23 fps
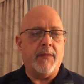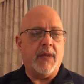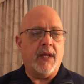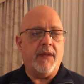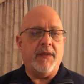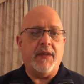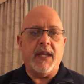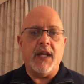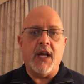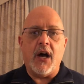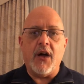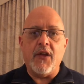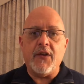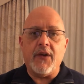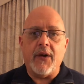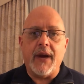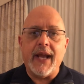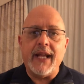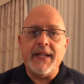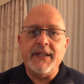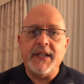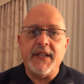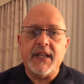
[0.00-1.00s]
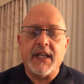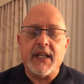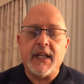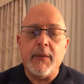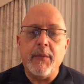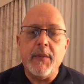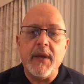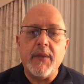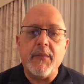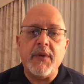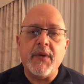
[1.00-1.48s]
the other end of the
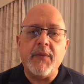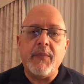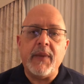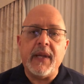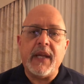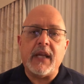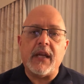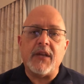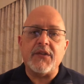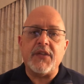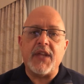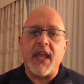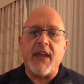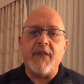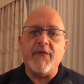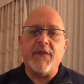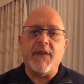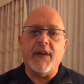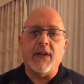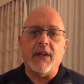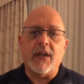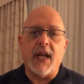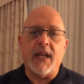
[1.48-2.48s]
commitment because they feel